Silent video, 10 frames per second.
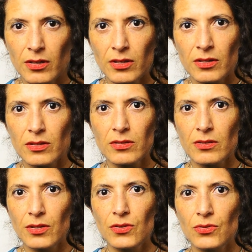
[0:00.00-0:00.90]

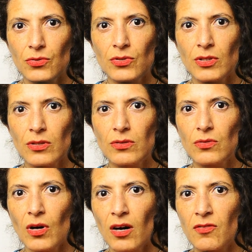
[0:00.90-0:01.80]
You need to
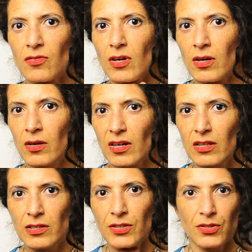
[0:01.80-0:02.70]
have a
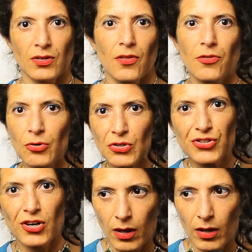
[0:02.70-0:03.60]
clear throat chakra,